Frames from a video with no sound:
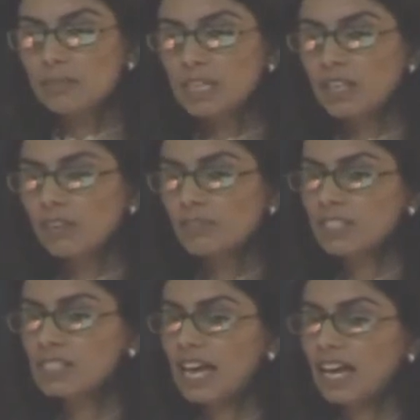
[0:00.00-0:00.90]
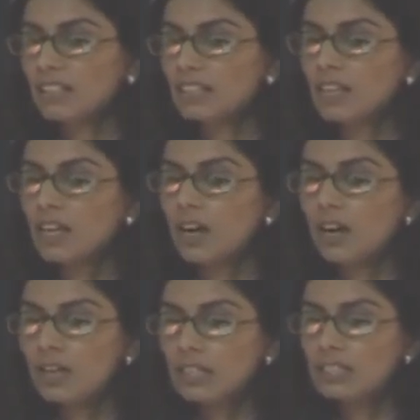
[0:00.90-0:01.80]
the meaning of this act,
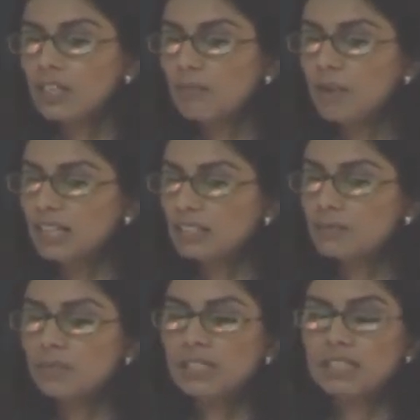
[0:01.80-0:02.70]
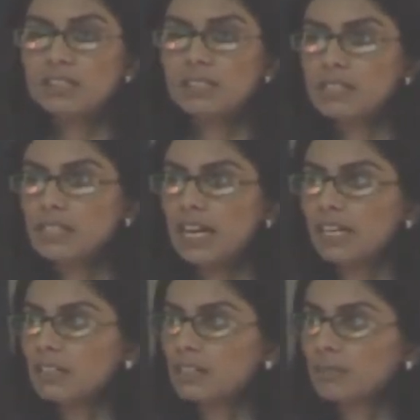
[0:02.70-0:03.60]
or is not patentable under this
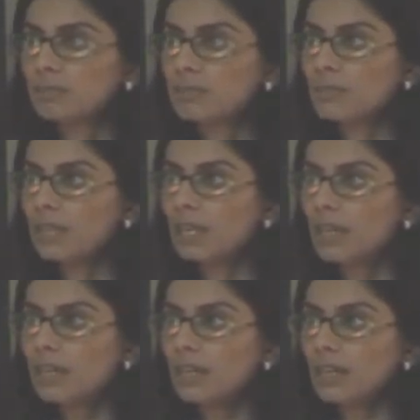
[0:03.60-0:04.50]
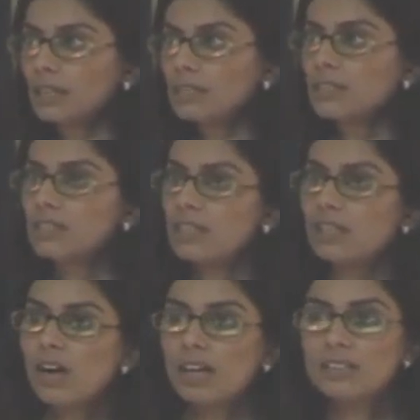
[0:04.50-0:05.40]
act. Since an
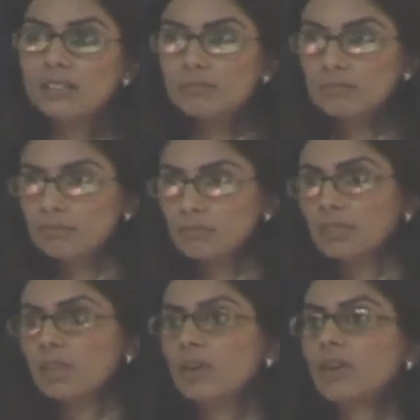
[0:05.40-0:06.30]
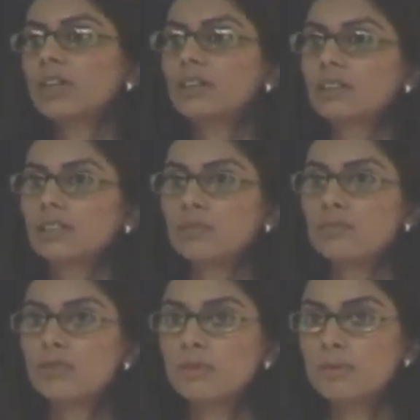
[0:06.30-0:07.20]
algorithm, or
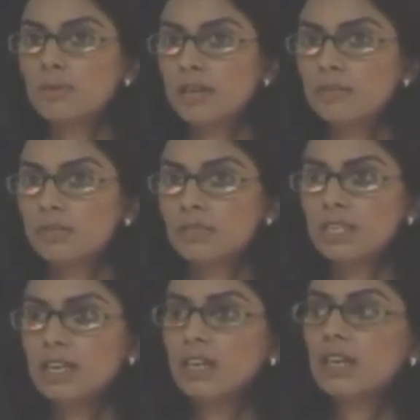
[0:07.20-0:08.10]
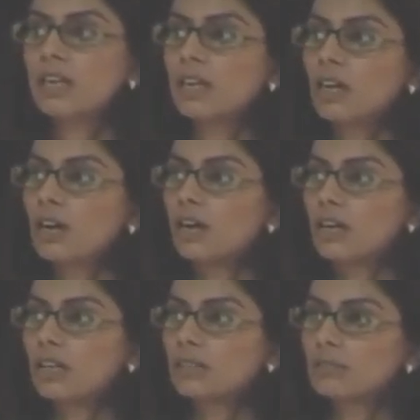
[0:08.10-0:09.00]
computer program per se,
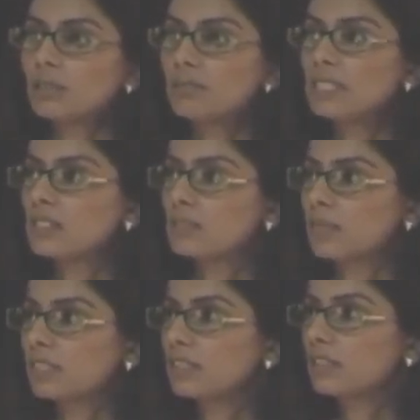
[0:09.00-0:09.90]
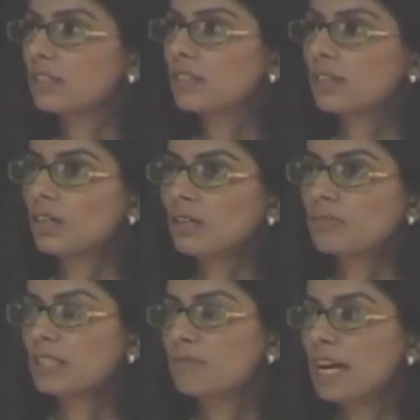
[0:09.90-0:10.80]
or a business method, or
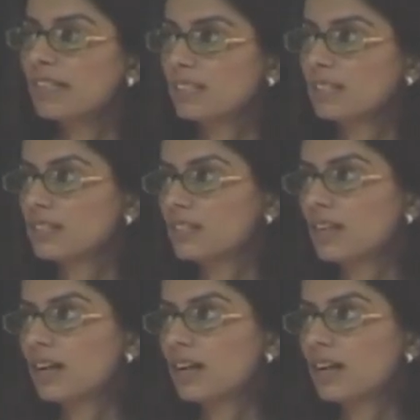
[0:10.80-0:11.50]
mathematics